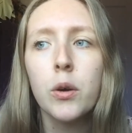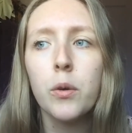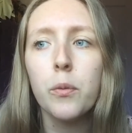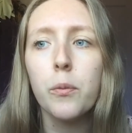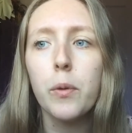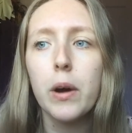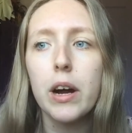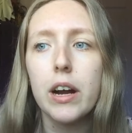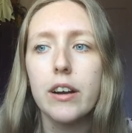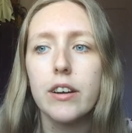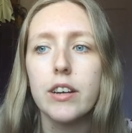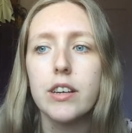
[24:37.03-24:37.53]

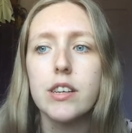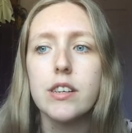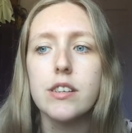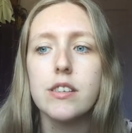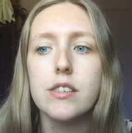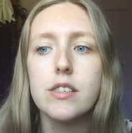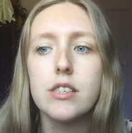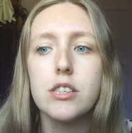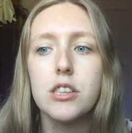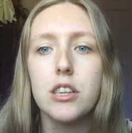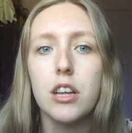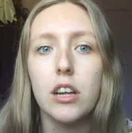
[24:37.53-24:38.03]

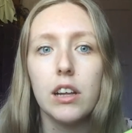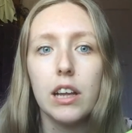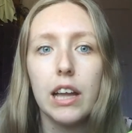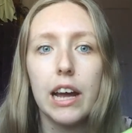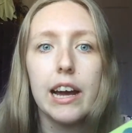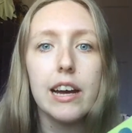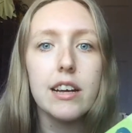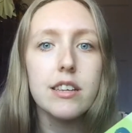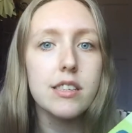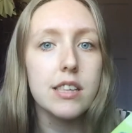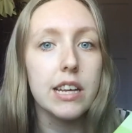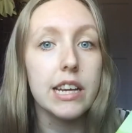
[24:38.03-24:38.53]
whereas the
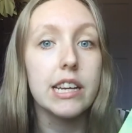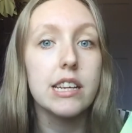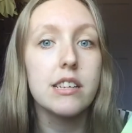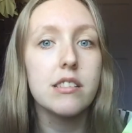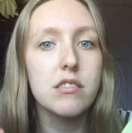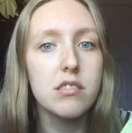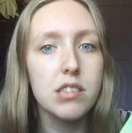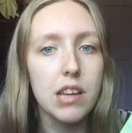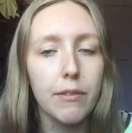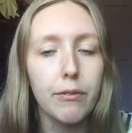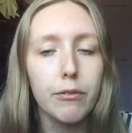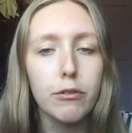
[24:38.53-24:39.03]
last like
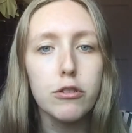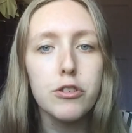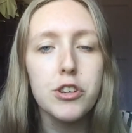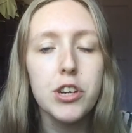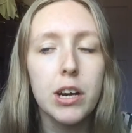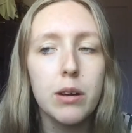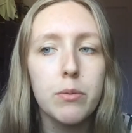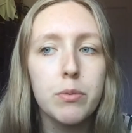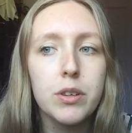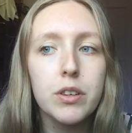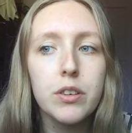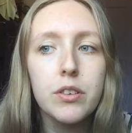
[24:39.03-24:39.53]
several
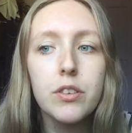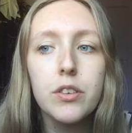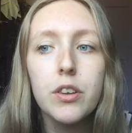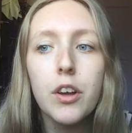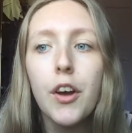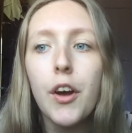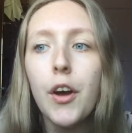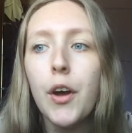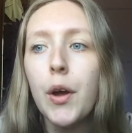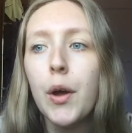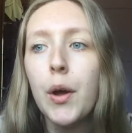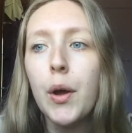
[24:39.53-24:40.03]
chapters
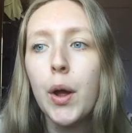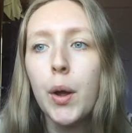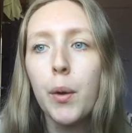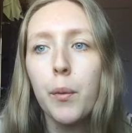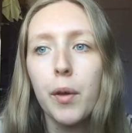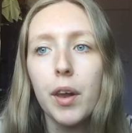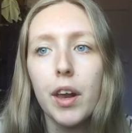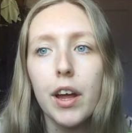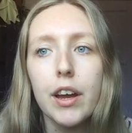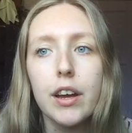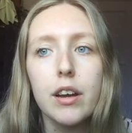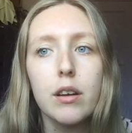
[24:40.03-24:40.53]
were
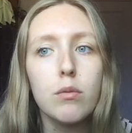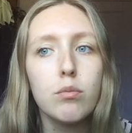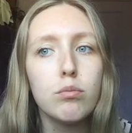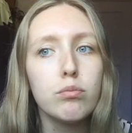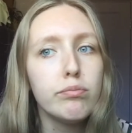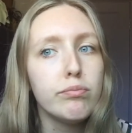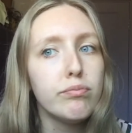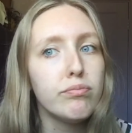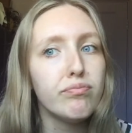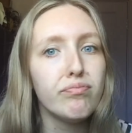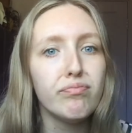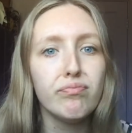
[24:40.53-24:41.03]
like
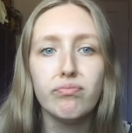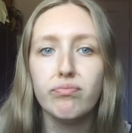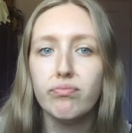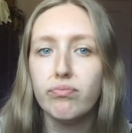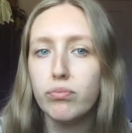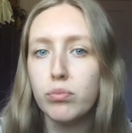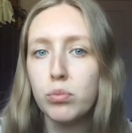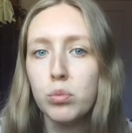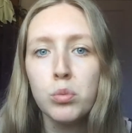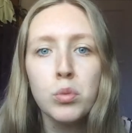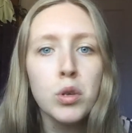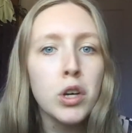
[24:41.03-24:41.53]

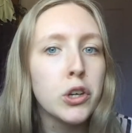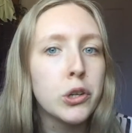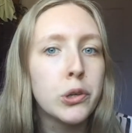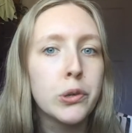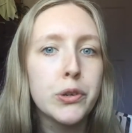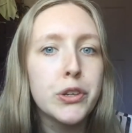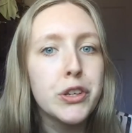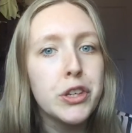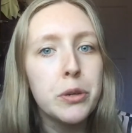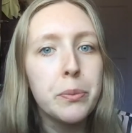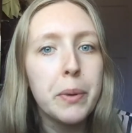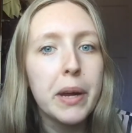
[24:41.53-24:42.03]
1 or
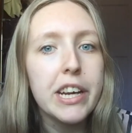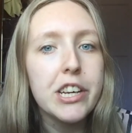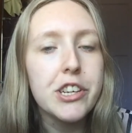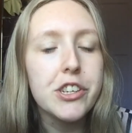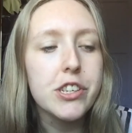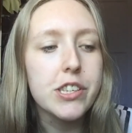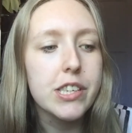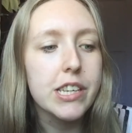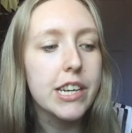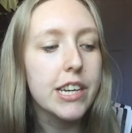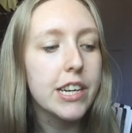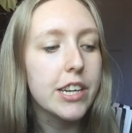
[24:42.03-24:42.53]
2
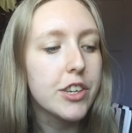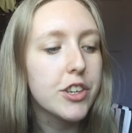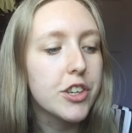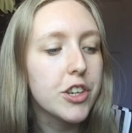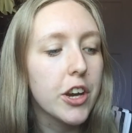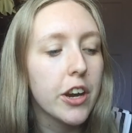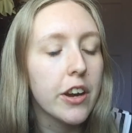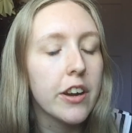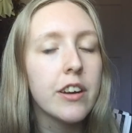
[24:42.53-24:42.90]
pages each.